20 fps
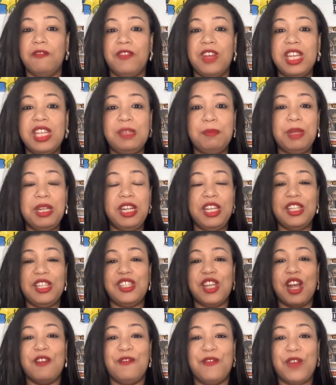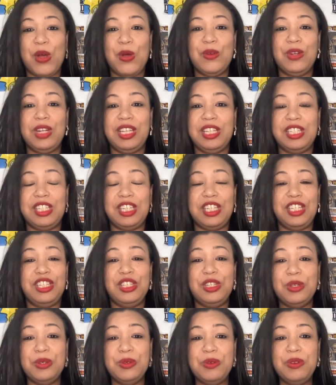Our investment is our vote into
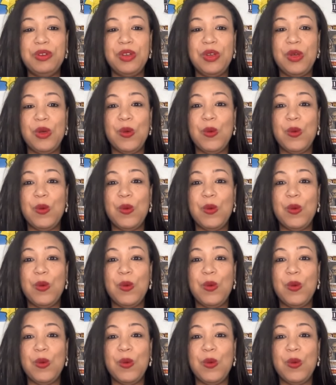you.